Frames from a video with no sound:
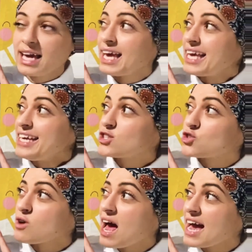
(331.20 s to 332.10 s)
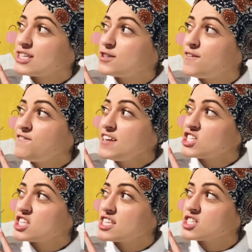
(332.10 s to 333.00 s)
He tried to
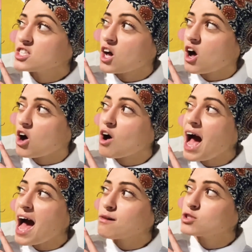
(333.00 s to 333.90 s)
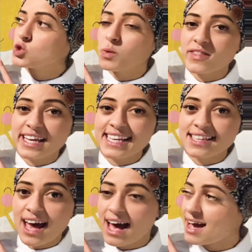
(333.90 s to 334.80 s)
fish the star out with his
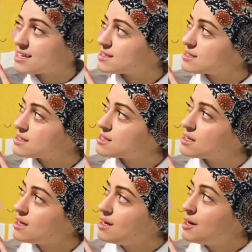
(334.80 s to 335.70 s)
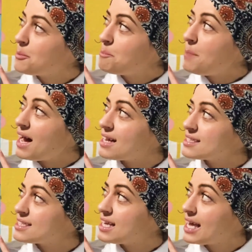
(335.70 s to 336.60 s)
hands,
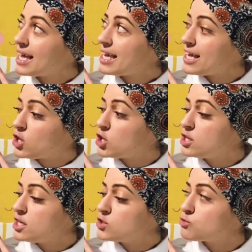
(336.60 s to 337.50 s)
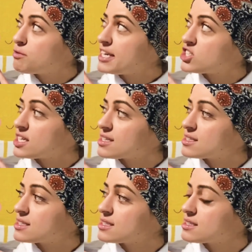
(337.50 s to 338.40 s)
but he couldn't reach
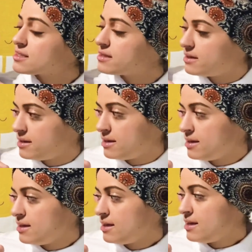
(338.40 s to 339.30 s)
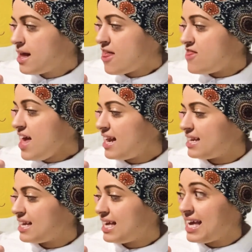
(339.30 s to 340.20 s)
it.
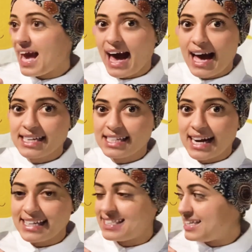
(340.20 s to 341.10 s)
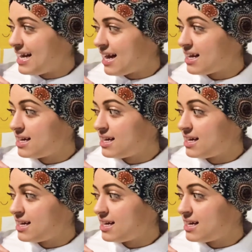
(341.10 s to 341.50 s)
Then he had an idea.